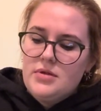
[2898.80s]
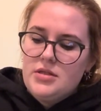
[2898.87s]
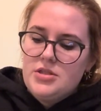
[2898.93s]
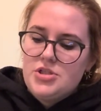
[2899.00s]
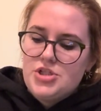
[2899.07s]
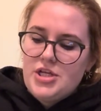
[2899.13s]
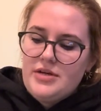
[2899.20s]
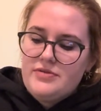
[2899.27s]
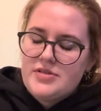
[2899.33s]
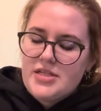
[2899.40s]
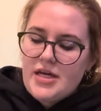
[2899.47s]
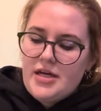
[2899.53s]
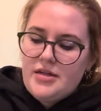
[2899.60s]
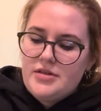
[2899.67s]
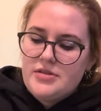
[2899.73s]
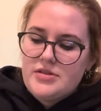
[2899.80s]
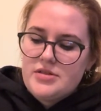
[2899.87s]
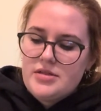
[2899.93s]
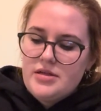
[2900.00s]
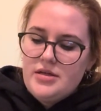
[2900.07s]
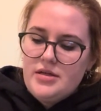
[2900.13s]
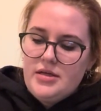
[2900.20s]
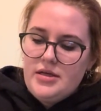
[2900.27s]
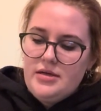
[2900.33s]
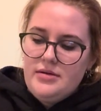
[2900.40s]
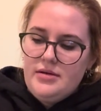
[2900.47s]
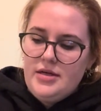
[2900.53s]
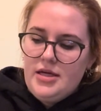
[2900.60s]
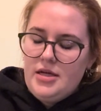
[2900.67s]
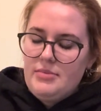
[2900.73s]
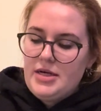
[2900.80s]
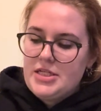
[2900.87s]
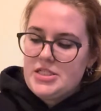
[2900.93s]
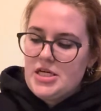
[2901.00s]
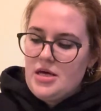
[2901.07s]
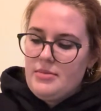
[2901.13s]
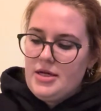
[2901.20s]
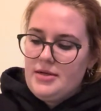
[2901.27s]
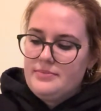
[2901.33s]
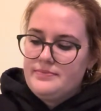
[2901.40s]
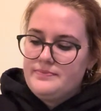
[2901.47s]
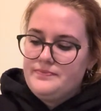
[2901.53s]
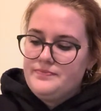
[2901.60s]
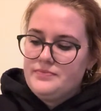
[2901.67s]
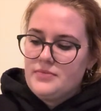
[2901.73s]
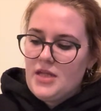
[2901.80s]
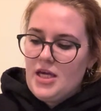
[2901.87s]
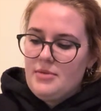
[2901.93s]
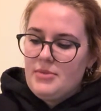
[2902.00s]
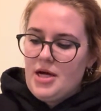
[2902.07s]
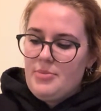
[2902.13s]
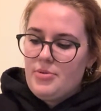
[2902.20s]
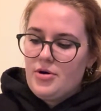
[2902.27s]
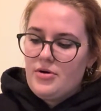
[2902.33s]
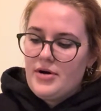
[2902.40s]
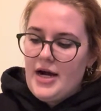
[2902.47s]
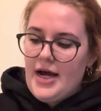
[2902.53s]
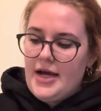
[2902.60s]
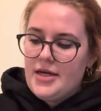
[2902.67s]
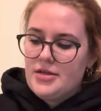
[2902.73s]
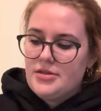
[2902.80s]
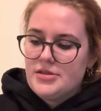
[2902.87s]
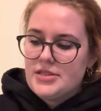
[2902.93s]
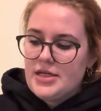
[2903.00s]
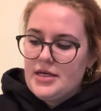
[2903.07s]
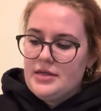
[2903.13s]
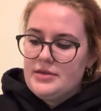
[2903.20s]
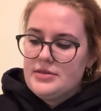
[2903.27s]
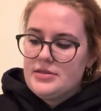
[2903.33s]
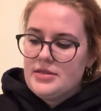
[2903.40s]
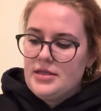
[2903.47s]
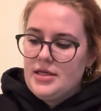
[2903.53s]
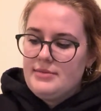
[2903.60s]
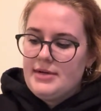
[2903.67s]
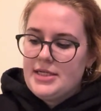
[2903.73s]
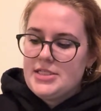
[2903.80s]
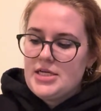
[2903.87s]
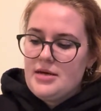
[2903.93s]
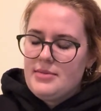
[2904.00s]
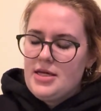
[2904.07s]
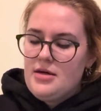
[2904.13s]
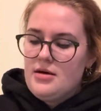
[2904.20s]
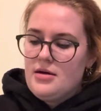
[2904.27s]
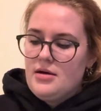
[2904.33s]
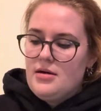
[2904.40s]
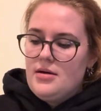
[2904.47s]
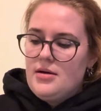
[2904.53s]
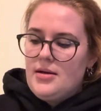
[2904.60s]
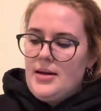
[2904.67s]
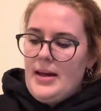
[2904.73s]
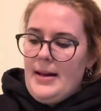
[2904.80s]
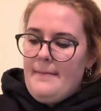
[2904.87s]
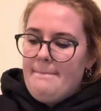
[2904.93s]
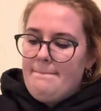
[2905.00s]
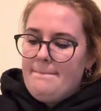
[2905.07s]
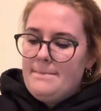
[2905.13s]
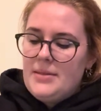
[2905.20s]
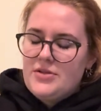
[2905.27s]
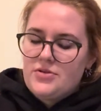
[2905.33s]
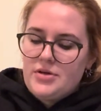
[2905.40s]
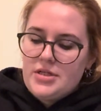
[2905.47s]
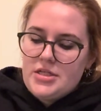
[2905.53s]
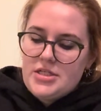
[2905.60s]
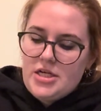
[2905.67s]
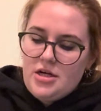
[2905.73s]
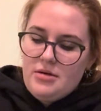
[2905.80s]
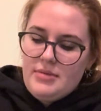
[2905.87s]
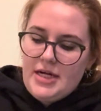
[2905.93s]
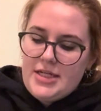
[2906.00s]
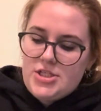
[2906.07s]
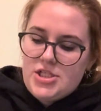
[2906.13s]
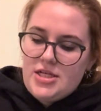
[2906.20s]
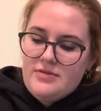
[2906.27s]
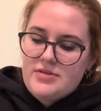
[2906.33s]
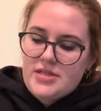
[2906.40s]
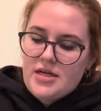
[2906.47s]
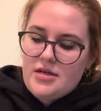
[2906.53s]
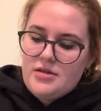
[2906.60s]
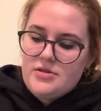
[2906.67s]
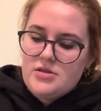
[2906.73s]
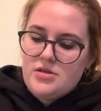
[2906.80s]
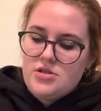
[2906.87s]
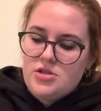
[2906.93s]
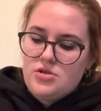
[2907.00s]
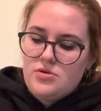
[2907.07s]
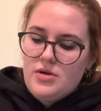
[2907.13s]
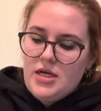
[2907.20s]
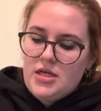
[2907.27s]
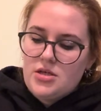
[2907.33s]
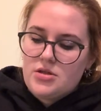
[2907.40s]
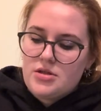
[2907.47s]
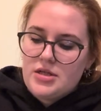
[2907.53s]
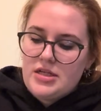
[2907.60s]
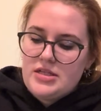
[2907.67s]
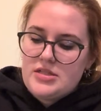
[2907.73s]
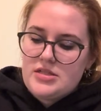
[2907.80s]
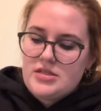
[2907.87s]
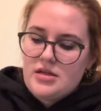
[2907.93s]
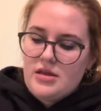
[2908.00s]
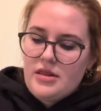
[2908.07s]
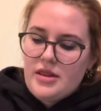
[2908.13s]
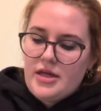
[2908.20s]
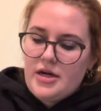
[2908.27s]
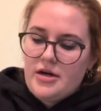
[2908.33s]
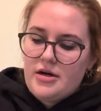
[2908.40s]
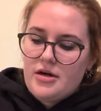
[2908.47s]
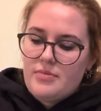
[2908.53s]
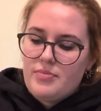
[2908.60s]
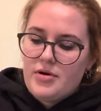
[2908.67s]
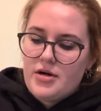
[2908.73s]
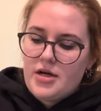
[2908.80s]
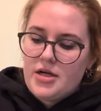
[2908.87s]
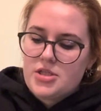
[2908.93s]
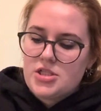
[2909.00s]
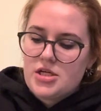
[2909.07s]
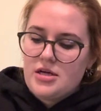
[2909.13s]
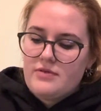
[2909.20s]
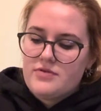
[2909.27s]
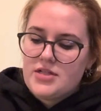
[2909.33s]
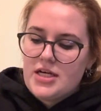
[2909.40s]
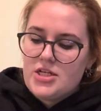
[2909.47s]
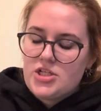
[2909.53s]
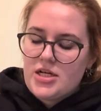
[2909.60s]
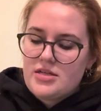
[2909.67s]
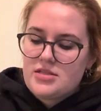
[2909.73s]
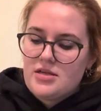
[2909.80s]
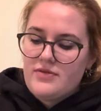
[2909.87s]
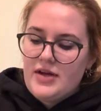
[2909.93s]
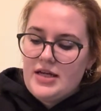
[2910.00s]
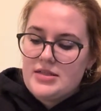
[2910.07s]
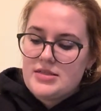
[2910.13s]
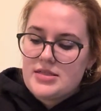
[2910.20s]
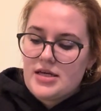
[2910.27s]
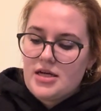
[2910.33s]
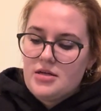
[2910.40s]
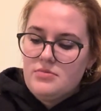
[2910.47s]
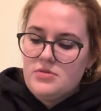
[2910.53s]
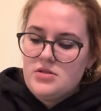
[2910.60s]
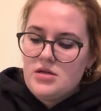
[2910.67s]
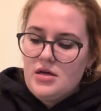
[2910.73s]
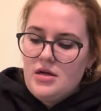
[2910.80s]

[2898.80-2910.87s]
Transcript: chief cells in my tummy and my parietal cells in my tummy. It's going to tell my chief cells to increase their production of digestive enzymes